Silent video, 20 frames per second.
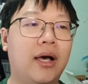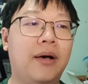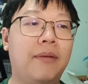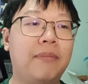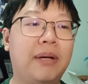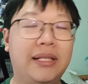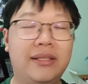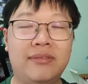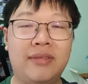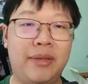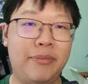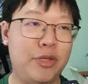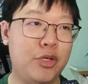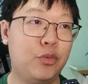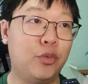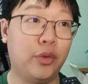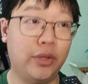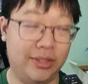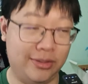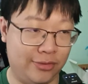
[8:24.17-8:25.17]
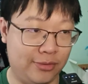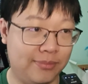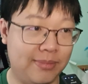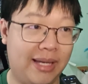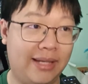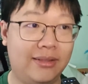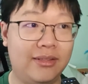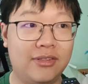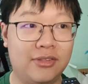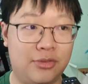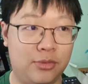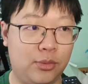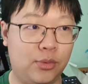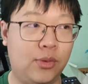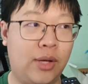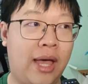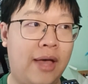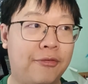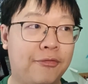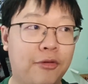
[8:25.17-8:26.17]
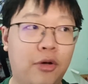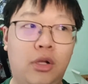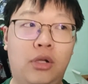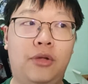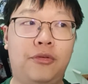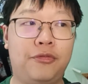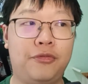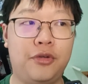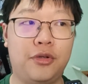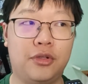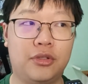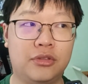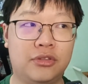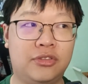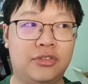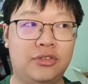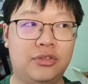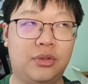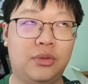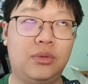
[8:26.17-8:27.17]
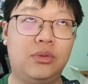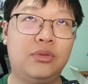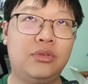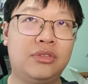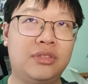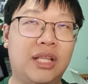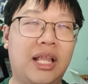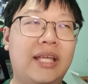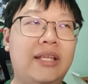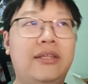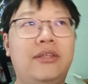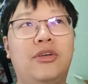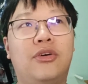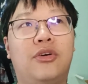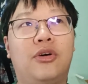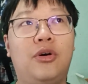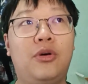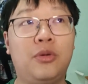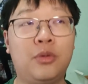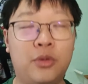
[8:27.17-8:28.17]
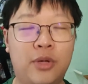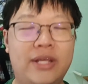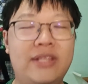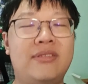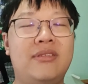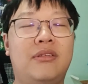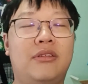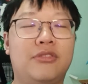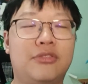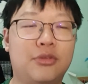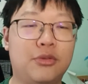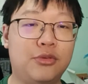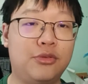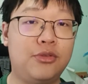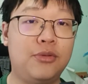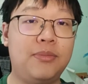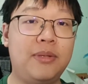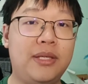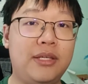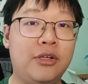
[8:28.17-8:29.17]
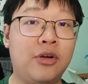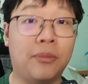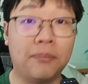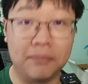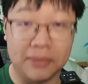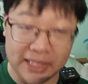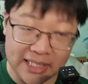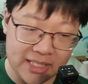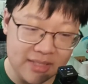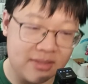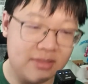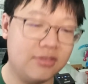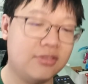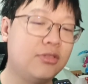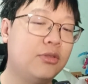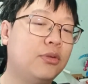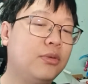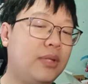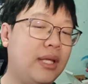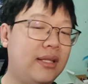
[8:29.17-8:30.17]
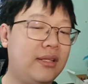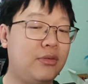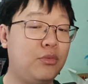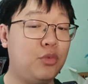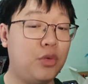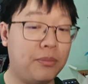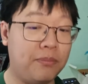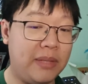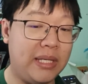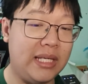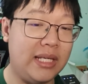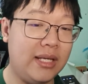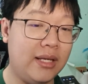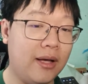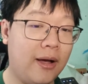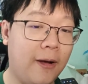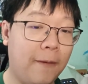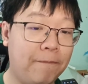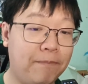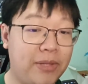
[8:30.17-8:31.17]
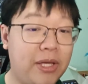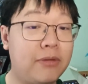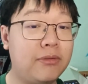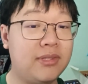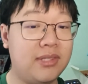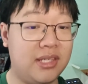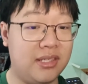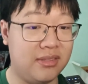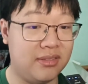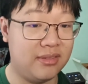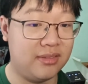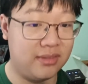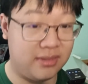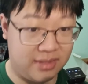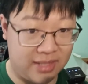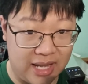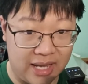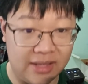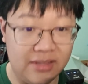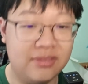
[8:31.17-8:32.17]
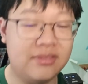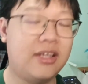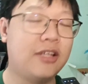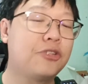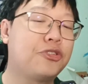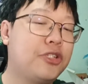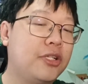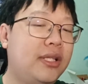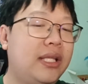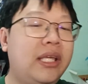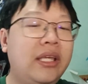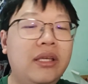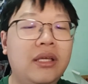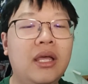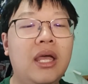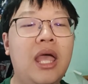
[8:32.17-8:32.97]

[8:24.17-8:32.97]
by the time you roll into Magnus, you have all of your souls, like your all grades in your souls to be complete. So that it will be that is nice actually.